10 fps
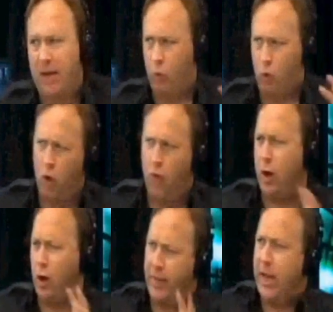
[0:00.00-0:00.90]
and they've
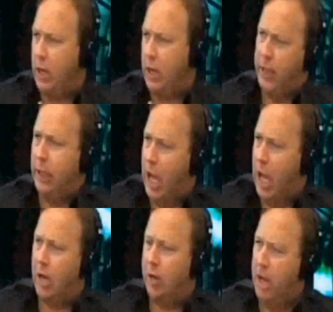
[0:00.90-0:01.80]
ruled, they can legally
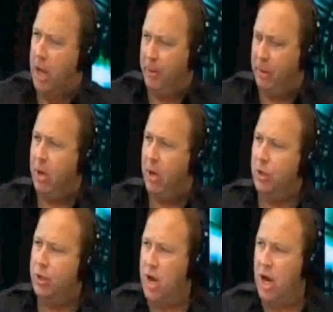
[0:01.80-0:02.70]
lock them up and
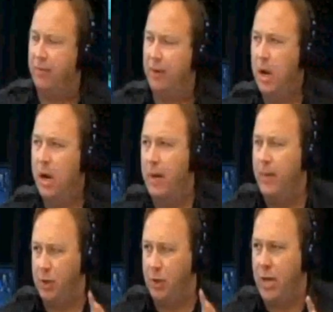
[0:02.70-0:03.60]
stuff
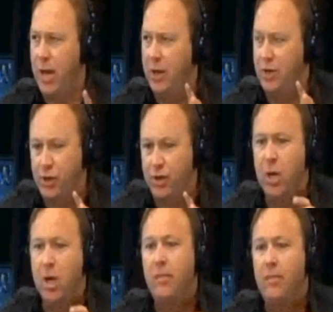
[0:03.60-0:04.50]
in these little cages.